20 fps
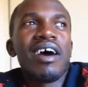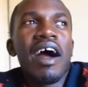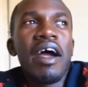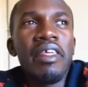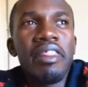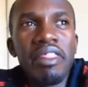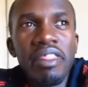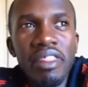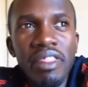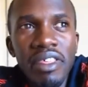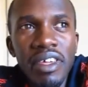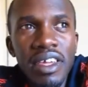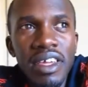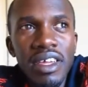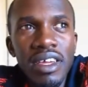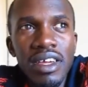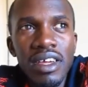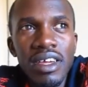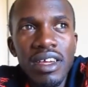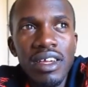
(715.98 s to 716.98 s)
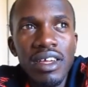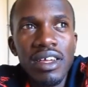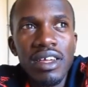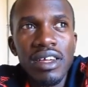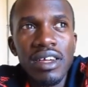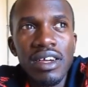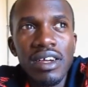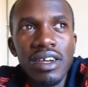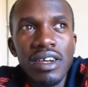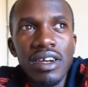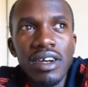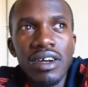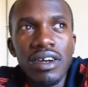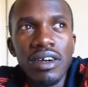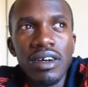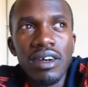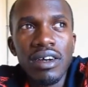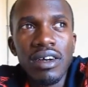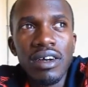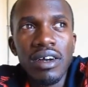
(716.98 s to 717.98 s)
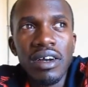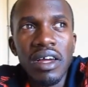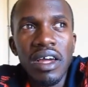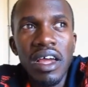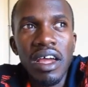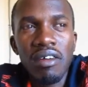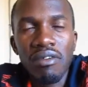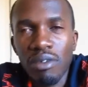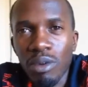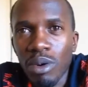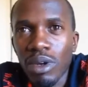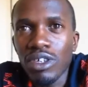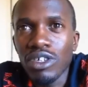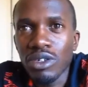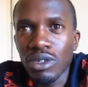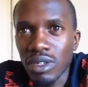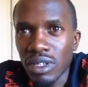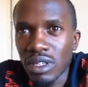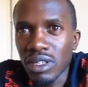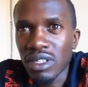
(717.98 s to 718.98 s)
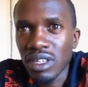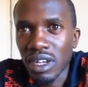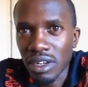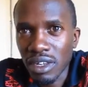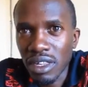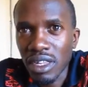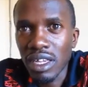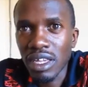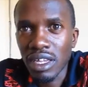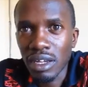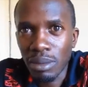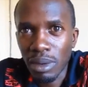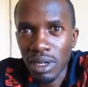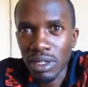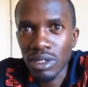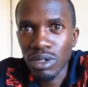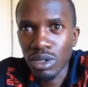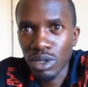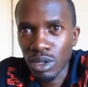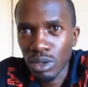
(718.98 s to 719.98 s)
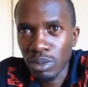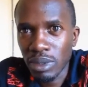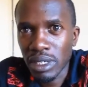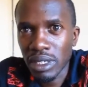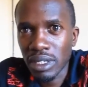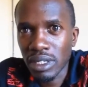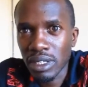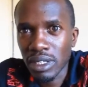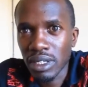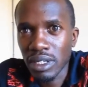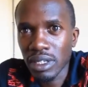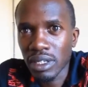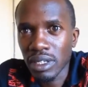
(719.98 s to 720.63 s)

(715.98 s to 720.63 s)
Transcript: I think everyone should start thinking about social business,